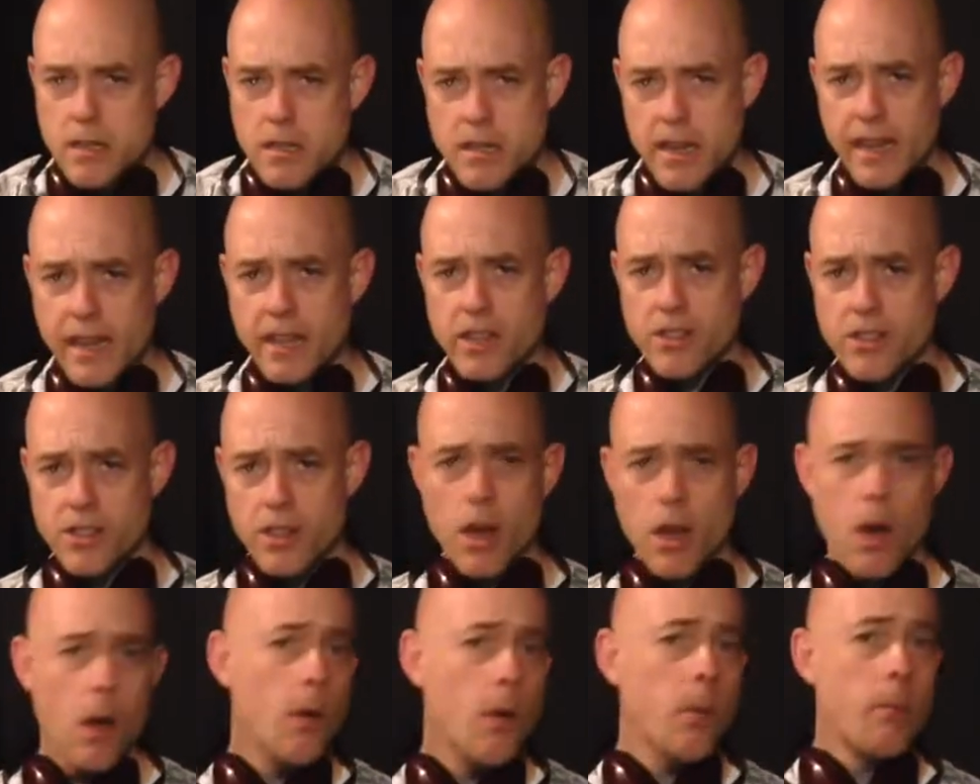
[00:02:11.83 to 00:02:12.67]
Take it
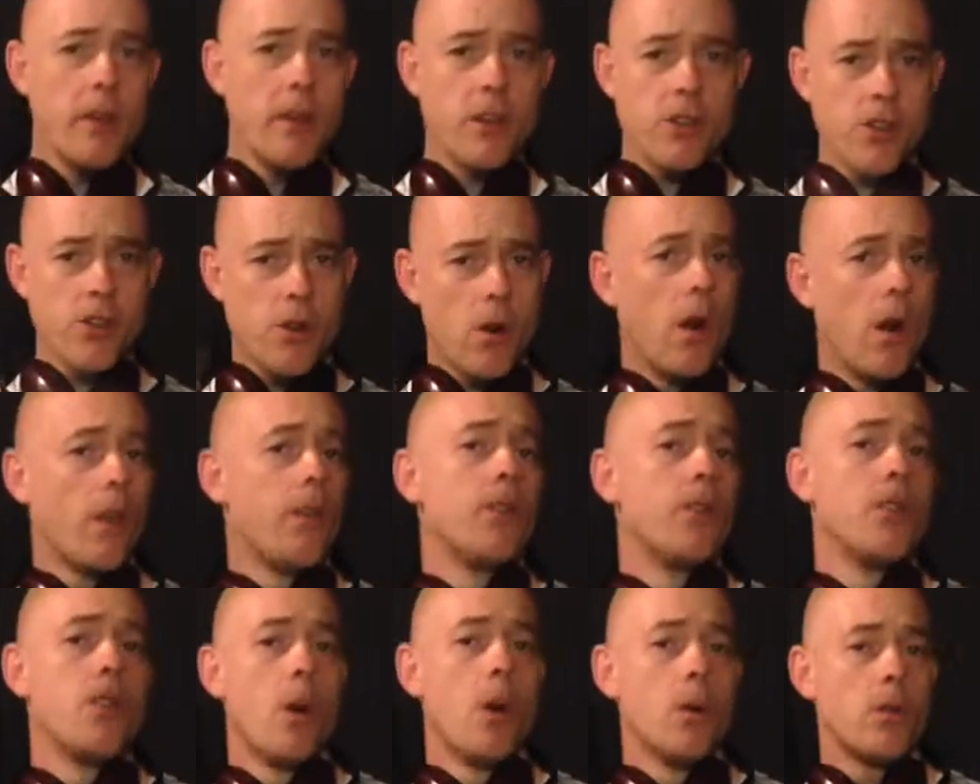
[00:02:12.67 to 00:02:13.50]
slow, make sure all
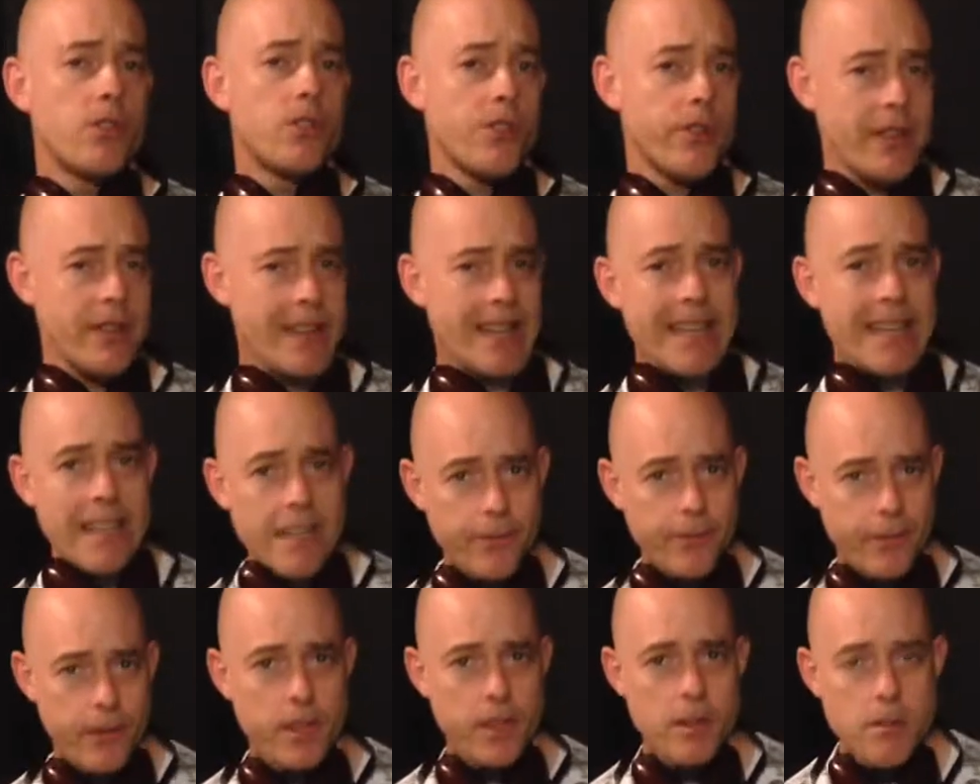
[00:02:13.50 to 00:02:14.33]
the notes are
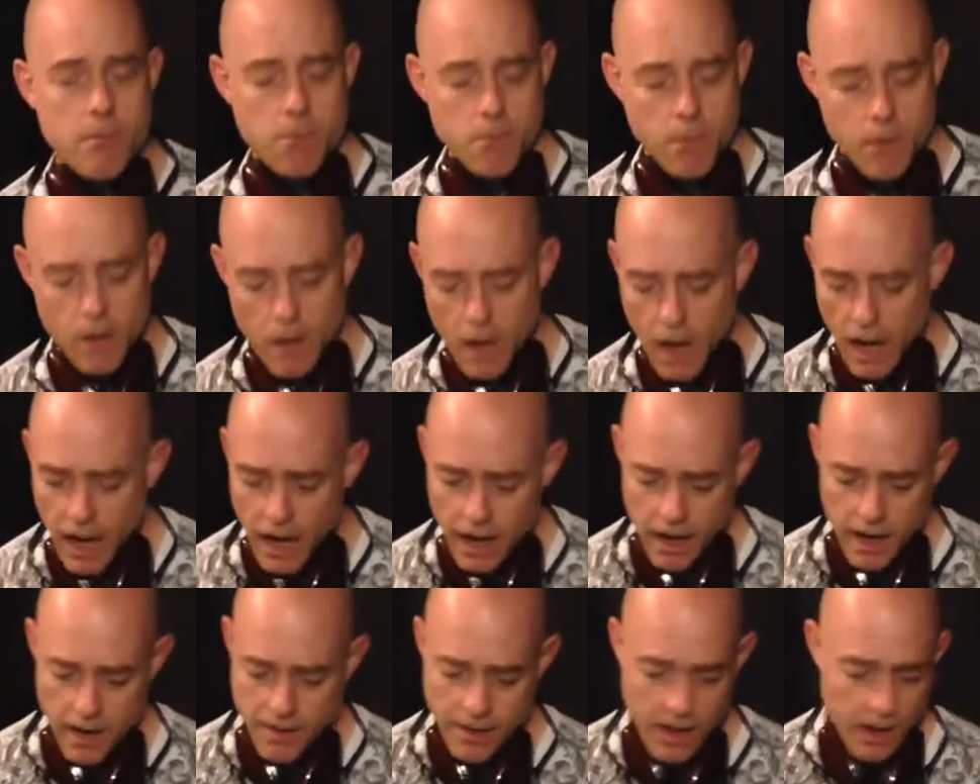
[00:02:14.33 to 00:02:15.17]
even,
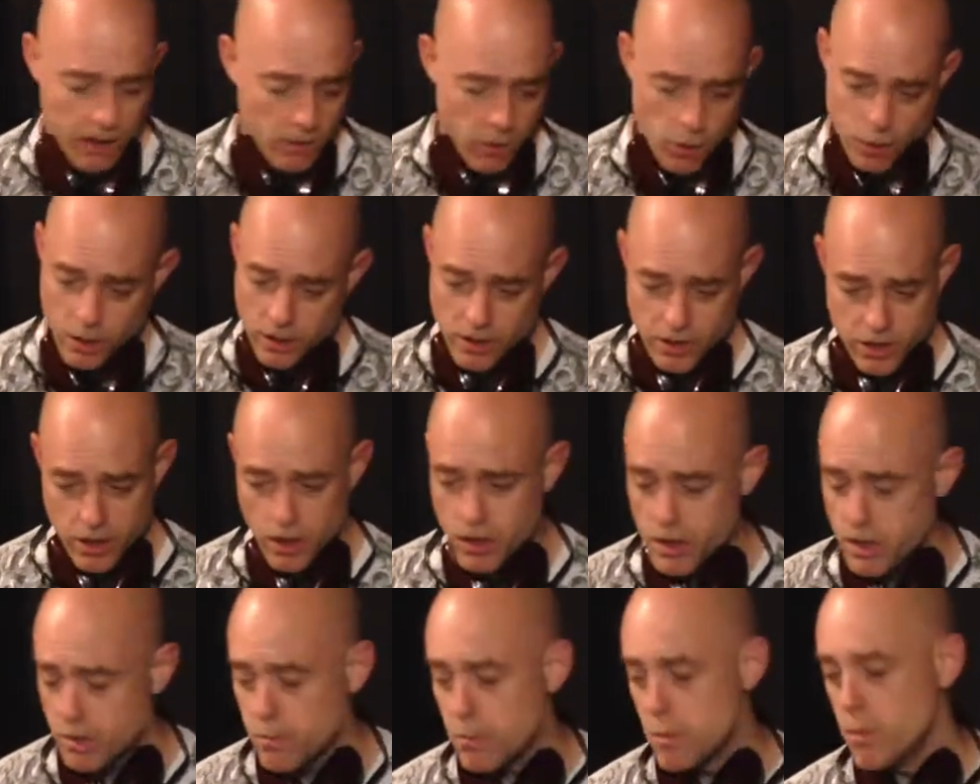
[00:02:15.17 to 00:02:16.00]
and then you can
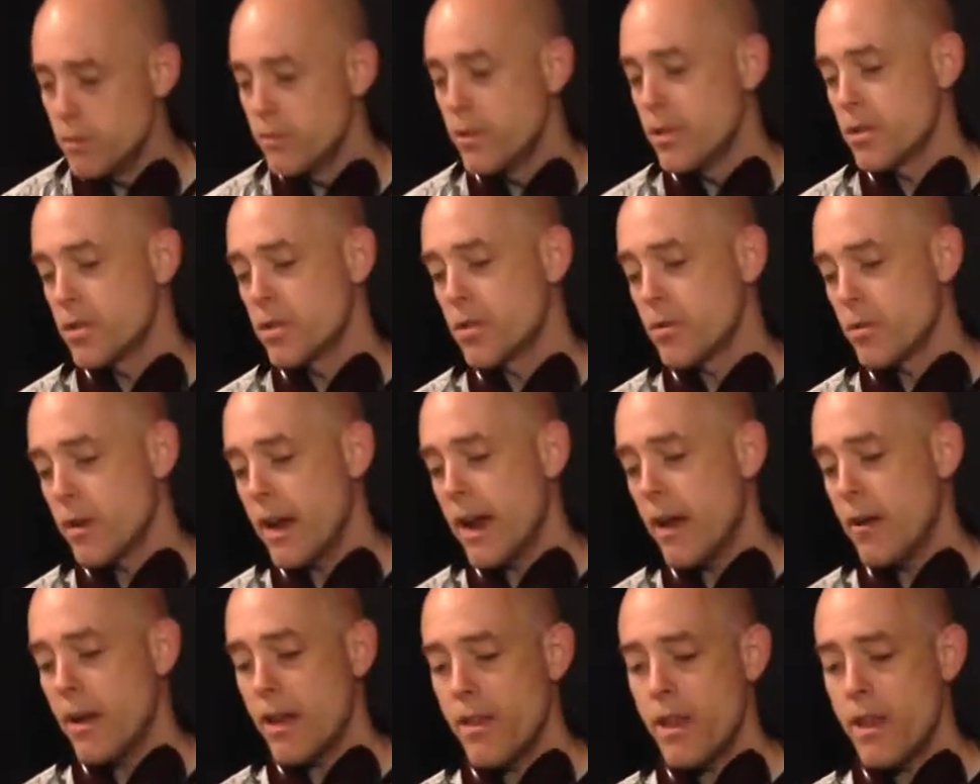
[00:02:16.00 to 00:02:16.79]
start to move this around.